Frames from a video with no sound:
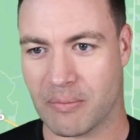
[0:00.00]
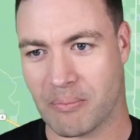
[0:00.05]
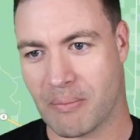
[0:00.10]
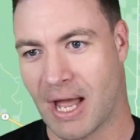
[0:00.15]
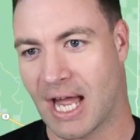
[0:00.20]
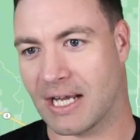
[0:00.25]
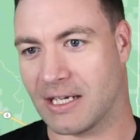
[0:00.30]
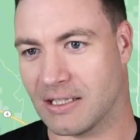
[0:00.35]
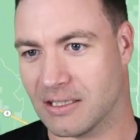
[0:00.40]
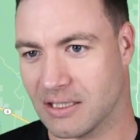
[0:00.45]

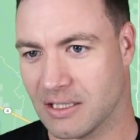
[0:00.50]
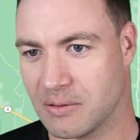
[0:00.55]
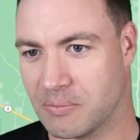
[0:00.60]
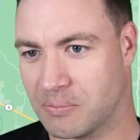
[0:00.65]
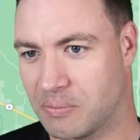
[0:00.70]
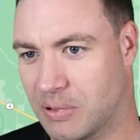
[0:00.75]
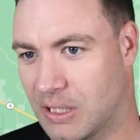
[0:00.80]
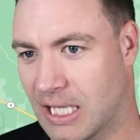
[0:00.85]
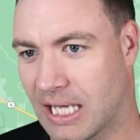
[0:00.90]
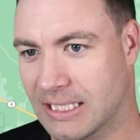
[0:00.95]
manually
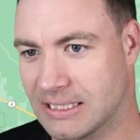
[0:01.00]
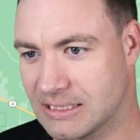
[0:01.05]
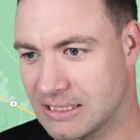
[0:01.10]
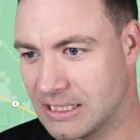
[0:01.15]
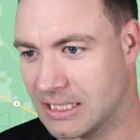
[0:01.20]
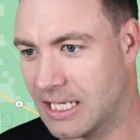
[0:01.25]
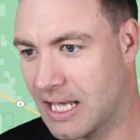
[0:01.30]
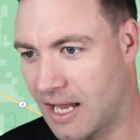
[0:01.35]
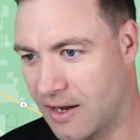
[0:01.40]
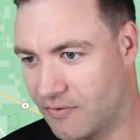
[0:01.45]
place
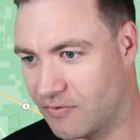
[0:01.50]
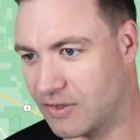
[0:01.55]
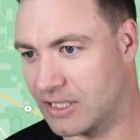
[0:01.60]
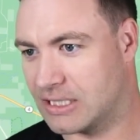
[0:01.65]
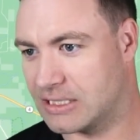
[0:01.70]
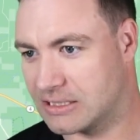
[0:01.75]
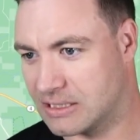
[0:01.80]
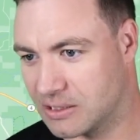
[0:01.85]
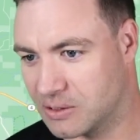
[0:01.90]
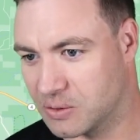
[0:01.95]
in every
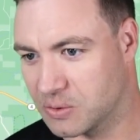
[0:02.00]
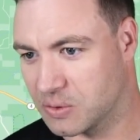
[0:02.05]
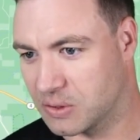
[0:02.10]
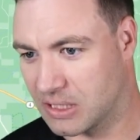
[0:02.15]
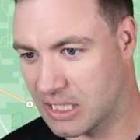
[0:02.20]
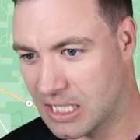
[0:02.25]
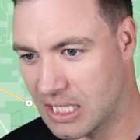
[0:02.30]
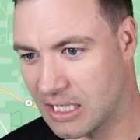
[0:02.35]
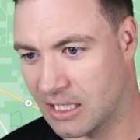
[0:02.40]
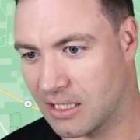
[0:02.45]
single
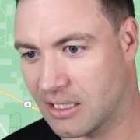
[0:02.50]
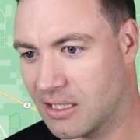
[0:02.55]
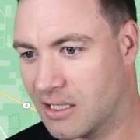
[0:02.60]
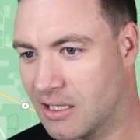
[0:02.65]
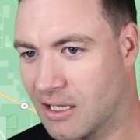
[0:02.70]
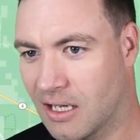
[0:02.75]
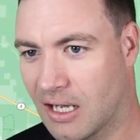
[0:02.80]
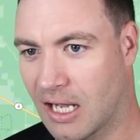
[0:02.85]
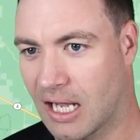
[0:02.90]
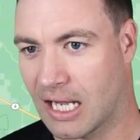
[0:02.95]
thing,
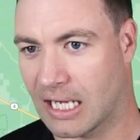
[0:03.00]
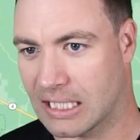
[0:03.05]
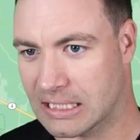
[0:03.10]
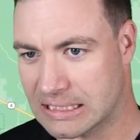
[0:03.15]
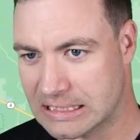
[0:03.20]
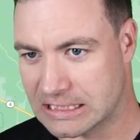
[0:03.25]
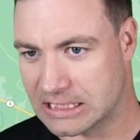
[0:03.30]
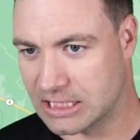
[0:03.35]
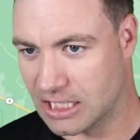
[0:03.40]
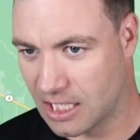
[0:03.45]

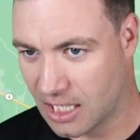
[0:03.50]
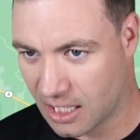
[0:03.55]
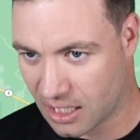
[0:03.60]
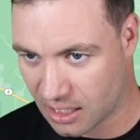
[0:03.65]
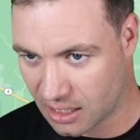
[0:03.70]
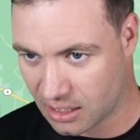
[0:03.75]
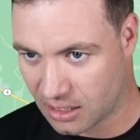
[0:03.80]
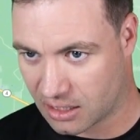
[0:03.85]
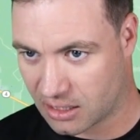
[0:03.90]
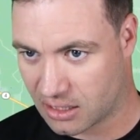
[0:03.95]

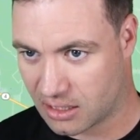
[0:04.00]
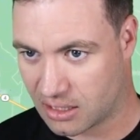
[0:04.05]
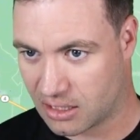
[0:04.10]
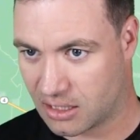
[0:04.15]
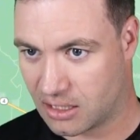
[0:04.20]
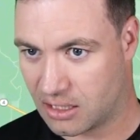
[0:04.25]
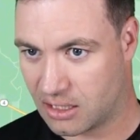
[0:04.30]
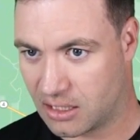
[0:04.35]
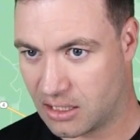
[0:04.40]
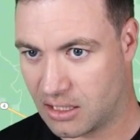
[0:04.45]
Jay,
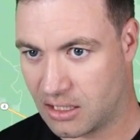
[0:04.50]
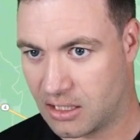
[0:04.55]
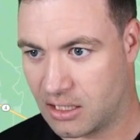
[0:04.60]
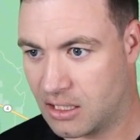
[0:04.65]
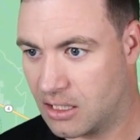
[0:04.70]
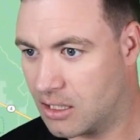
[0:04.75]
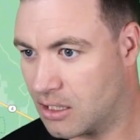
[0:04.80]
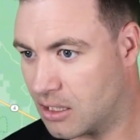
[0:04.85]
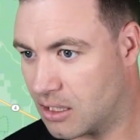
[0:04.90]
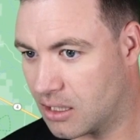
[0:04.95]

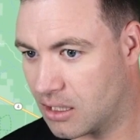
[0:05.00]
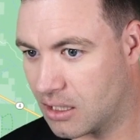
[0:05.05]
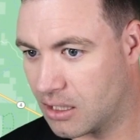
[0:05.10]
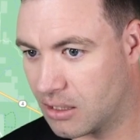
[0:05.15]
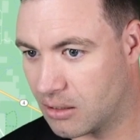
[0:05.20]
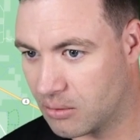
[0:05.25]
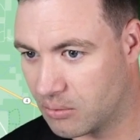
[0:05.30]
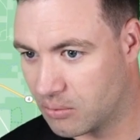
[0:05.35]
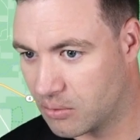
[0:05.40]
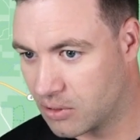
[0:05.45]

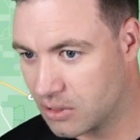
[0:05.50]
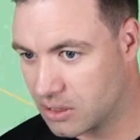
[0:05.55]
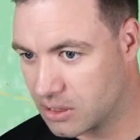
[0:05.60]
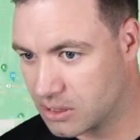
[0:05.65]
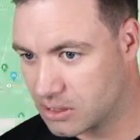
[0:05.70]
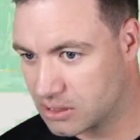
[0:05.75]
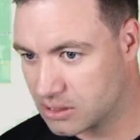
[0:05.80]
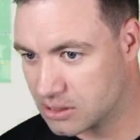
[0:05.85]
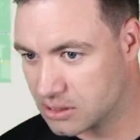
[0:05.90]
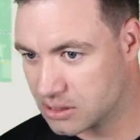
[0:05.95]
what
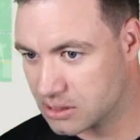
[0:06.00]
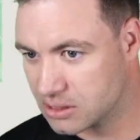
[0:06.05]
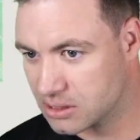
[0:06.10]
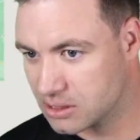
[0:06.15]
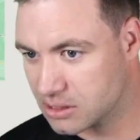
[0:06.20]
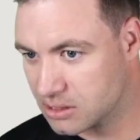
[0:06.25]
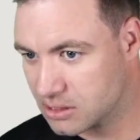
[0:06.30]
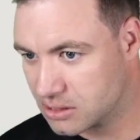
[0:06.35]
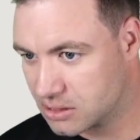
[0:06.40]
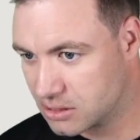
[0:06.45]
is the
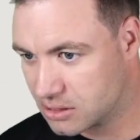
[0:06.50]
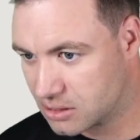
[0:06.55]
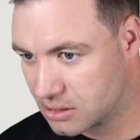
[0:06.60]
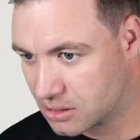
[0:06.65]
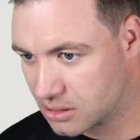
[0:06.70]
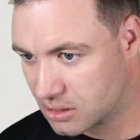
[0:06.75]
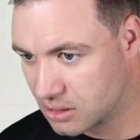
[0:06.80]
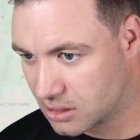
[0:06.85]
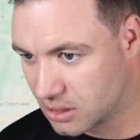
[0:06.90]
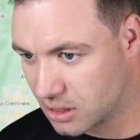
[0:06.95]

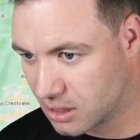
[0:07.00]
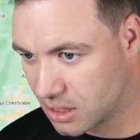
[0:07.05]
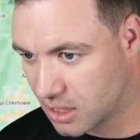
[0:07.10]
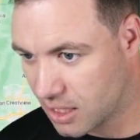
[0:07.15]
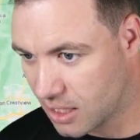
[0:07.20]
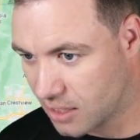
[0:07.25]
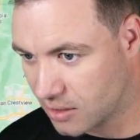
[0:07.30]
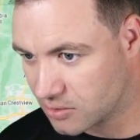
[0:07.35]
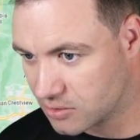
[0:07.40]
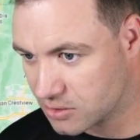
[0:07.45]

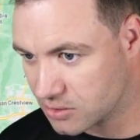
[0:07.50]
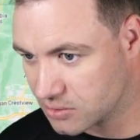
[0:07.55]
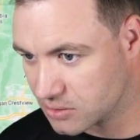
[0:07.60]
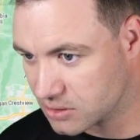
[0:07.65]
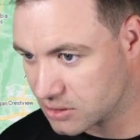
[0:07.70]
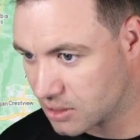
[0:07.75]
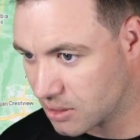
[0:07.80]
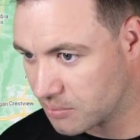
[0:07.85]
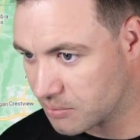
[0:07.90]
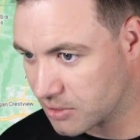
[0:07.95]
county or
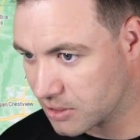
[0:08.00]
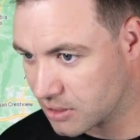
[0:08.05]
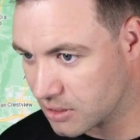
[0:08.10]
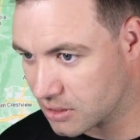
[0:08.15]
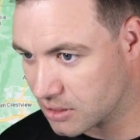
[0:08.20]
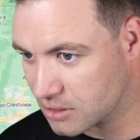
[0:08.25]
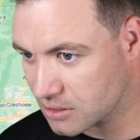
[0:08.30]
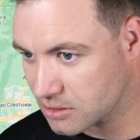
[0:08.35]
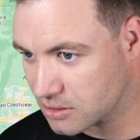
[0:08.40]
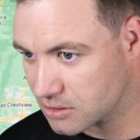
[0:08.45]
something that
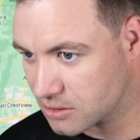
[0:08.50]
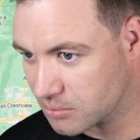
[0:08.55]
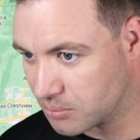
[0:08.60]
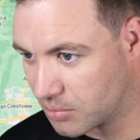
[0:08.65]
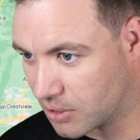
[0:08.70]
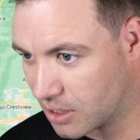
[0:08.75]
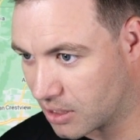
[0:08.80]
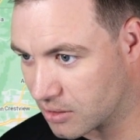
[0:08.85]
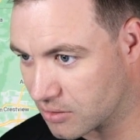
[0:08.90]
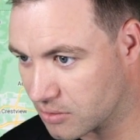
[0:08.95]
this is a
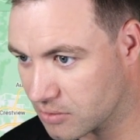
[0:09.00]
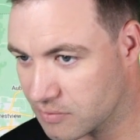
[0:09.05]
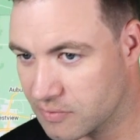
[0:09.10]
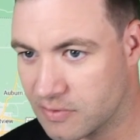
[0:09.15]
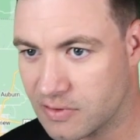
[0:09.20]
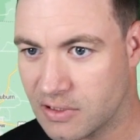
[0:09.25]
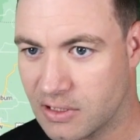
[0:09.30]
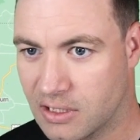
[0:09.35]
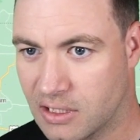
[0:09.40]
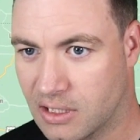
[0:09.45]
part of?
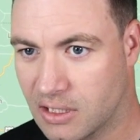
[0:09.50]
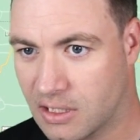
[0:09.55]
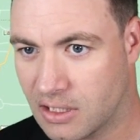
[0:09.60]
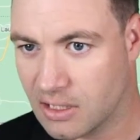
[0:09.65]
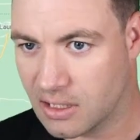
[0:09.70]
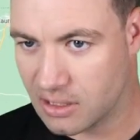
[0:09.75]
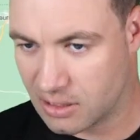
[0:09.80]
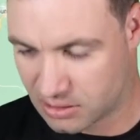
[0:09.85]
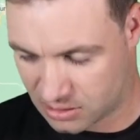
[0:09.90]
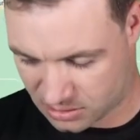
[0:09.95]

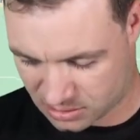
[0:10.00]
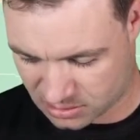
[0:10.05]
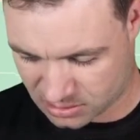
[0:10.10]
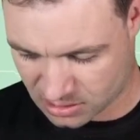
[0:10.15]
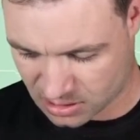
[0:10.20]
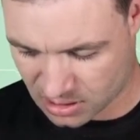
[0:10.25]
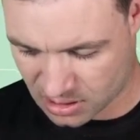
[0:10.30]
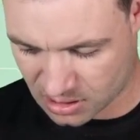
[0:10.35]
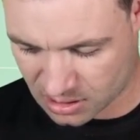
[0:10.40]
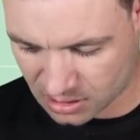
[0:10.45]

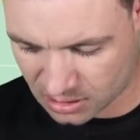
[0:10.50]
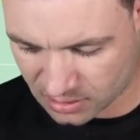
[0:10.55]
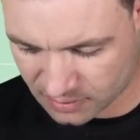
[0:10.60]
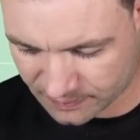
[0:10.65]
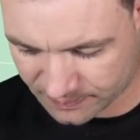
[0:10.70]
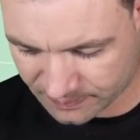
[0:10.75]
Jay,